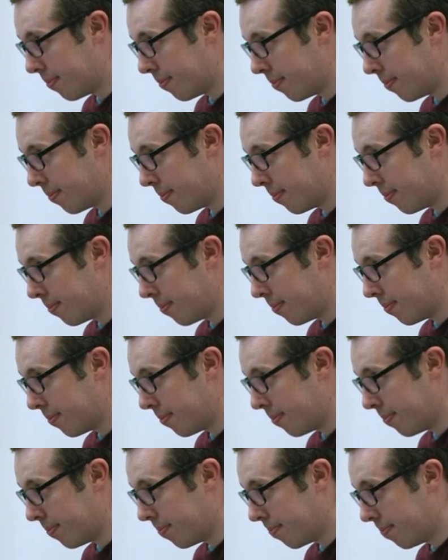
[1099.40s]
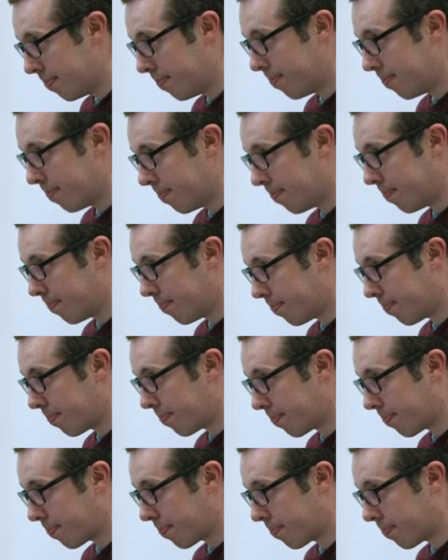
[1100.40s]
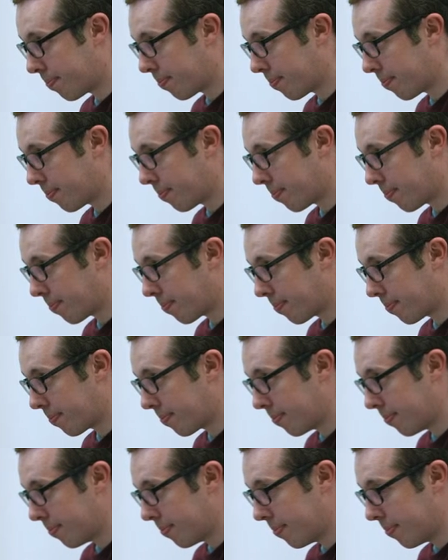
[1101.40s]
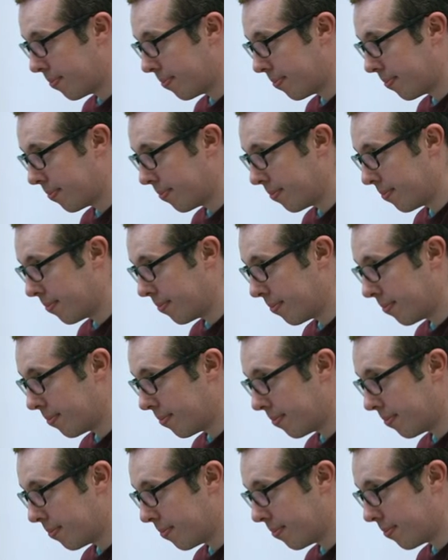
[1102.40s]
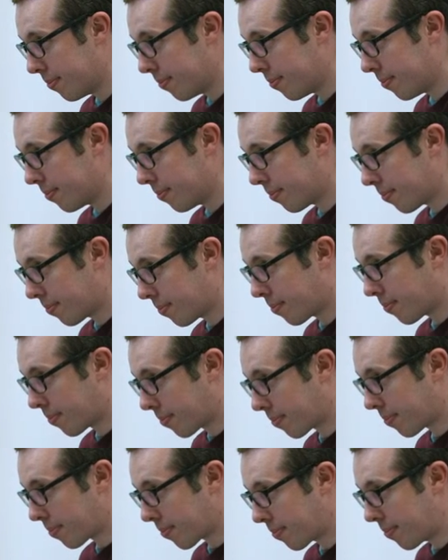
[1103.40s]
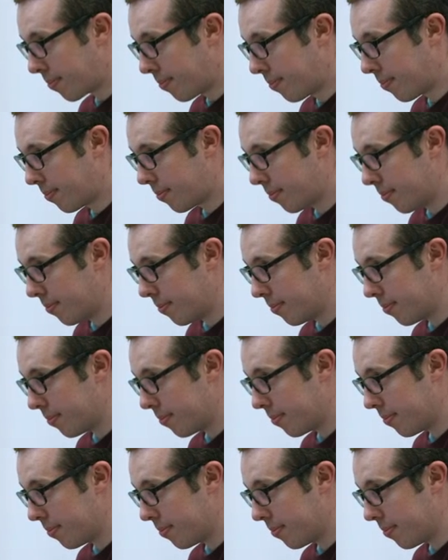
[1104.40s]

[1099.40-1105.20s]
(no one is talking)